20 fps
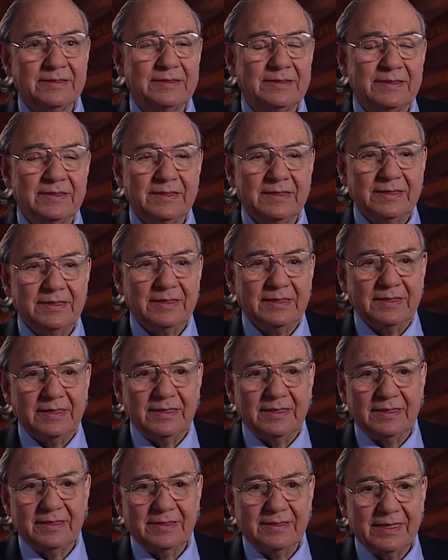and
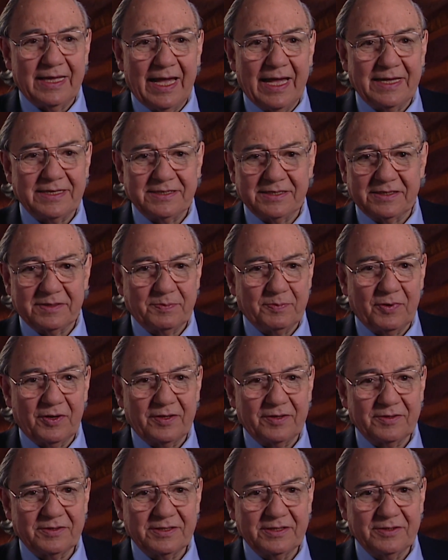uh, the Isaacs
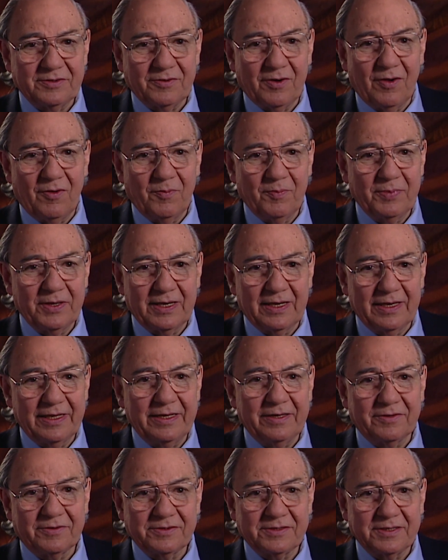brothers. These are all big
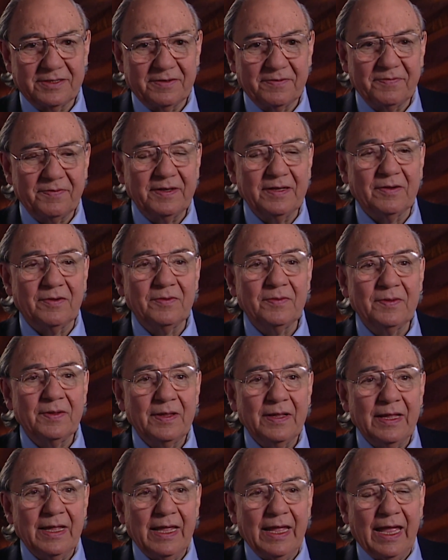leaders in the field.
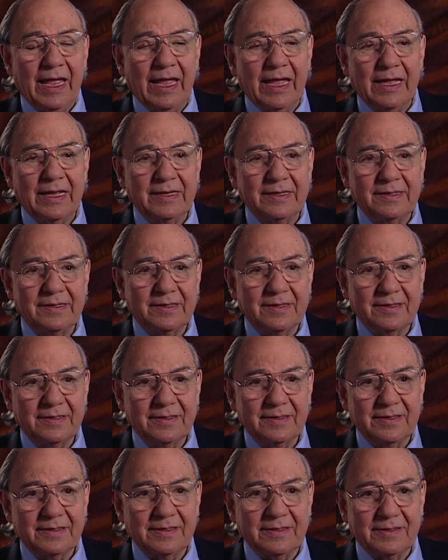And
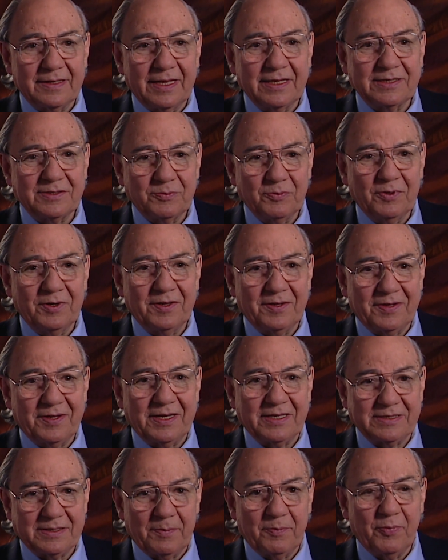uh, that's one of the
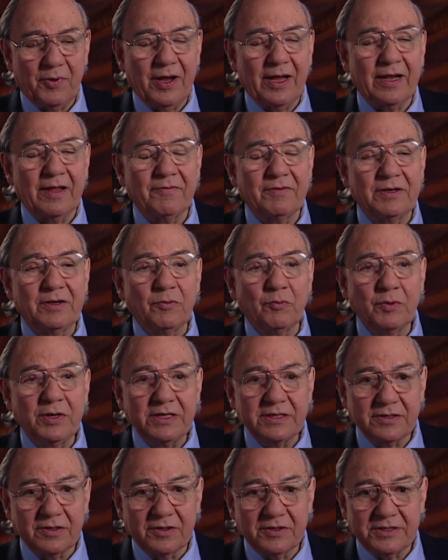things I'm proud of. In the
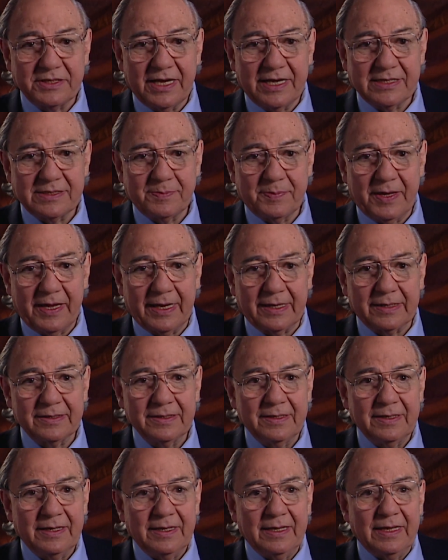research aspect,
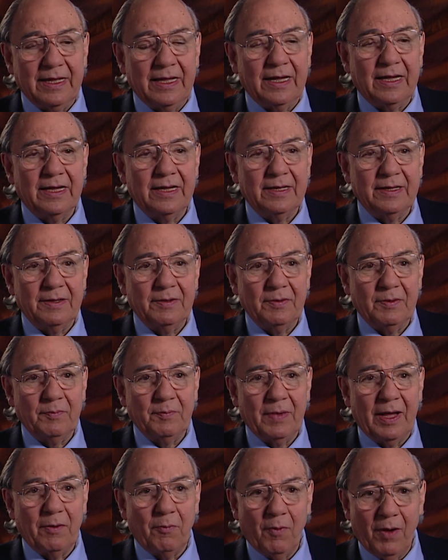uh,
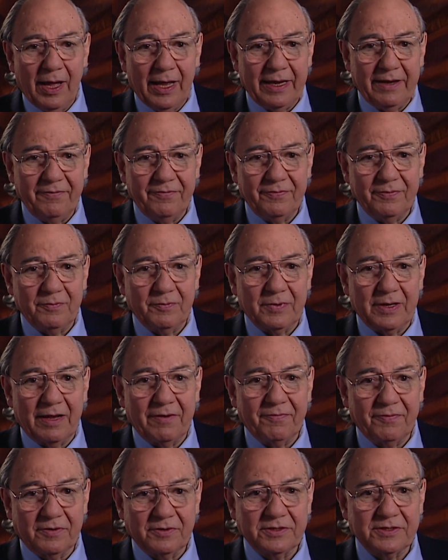my wife, when
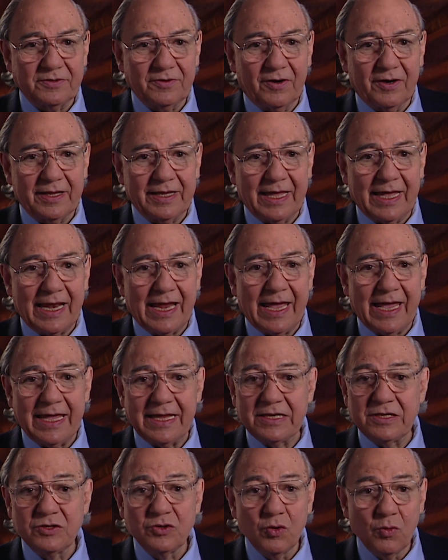I first started out, I
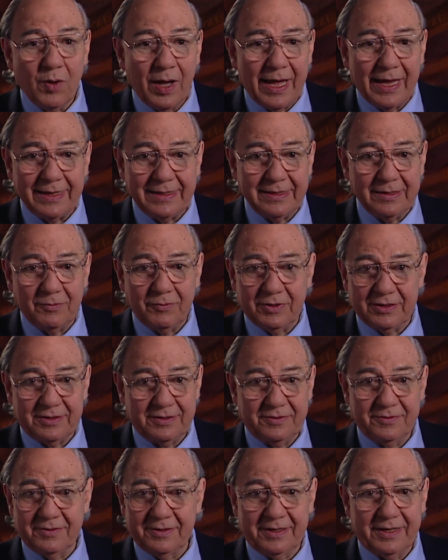had no idea what
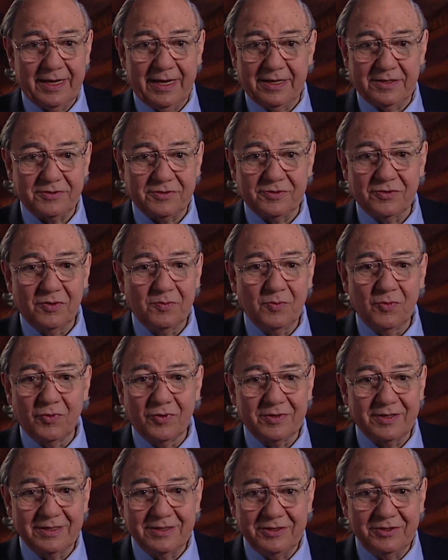to do in cancer, no
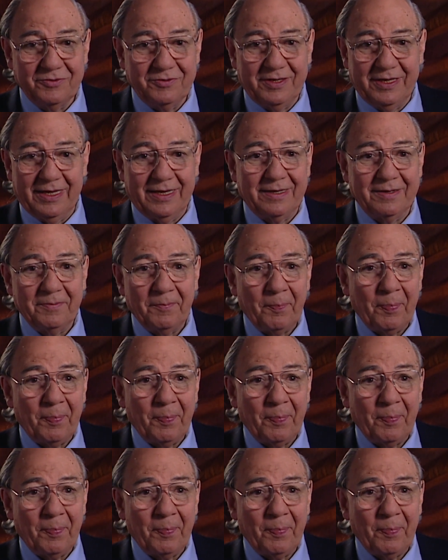more than you did.